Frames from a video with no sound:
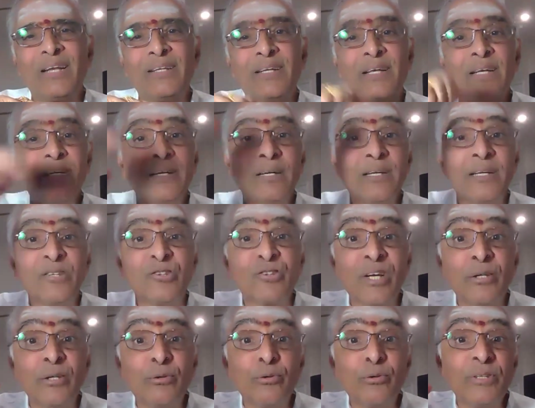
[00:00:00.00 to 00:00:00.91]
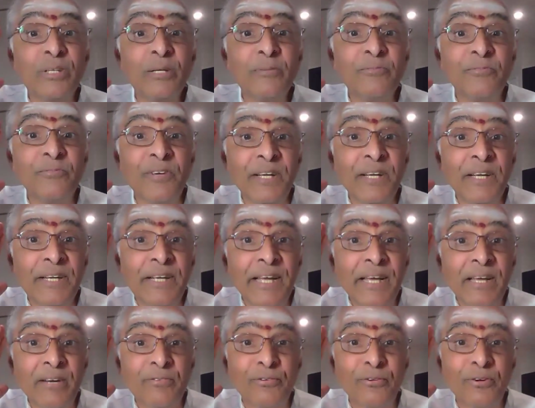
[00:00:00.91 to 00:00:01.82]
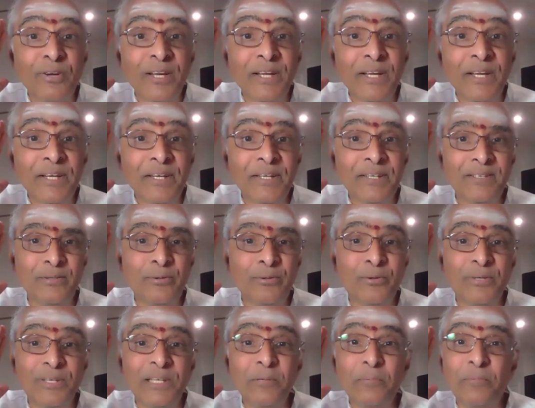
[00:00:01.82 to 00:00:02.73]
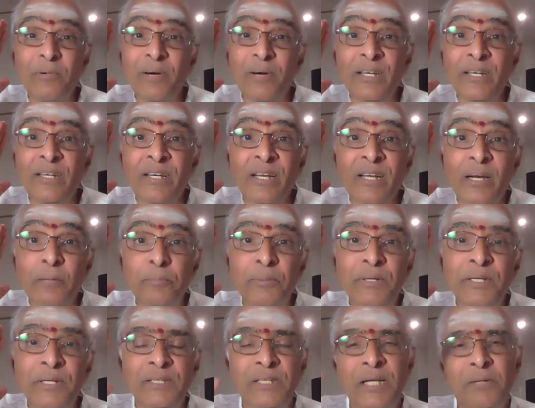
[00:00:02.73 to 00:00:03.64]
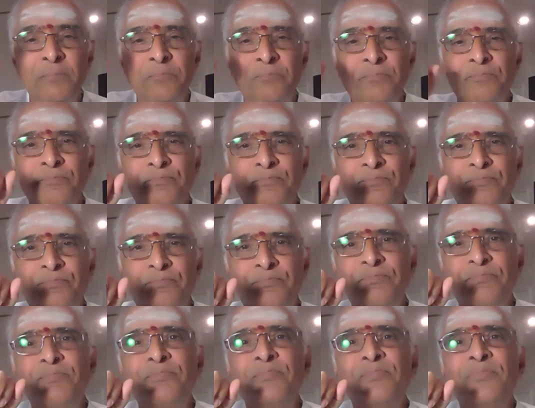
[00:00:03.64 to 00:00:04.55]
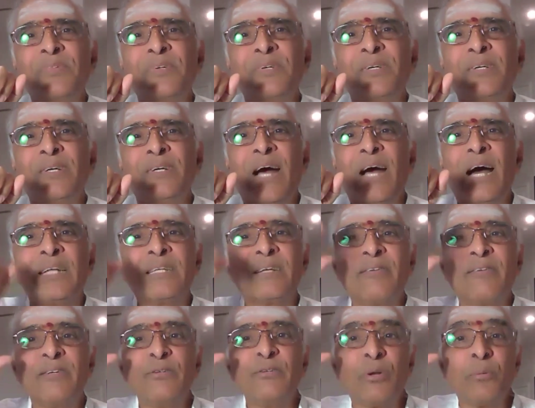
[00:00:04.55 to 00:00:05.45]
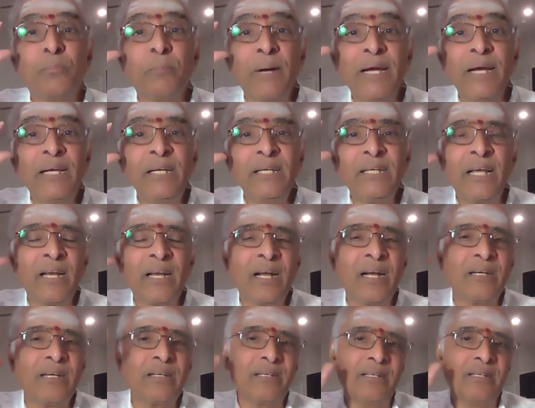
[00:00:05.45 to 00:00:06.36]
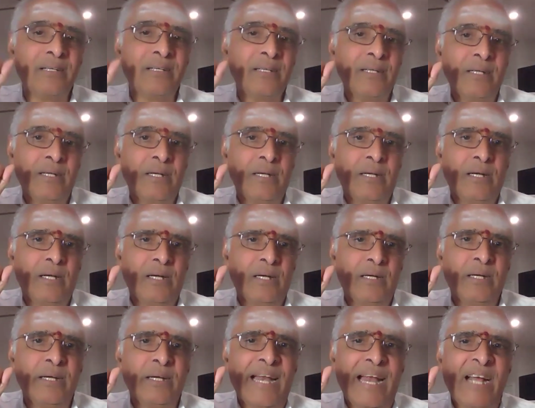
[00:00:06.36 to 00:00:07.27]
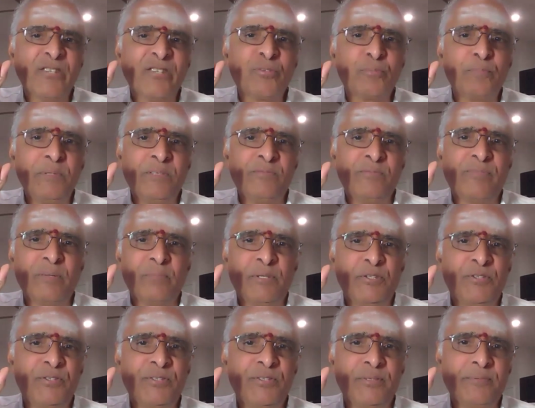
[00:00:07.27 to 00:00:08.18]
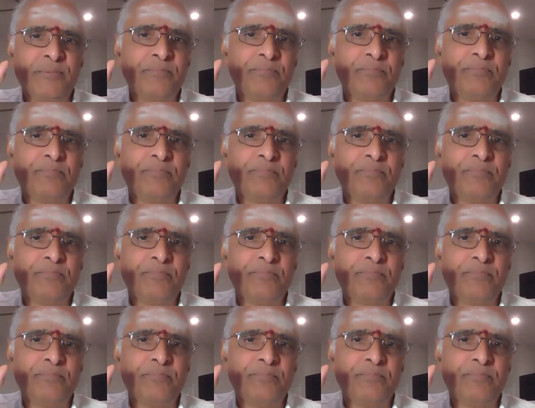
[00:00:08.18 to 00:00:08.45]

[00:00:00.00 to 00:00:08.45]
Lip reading: Then listen to them very carefully. Don't keep on interrupting them. Otherwise, your mind cannot grasp information.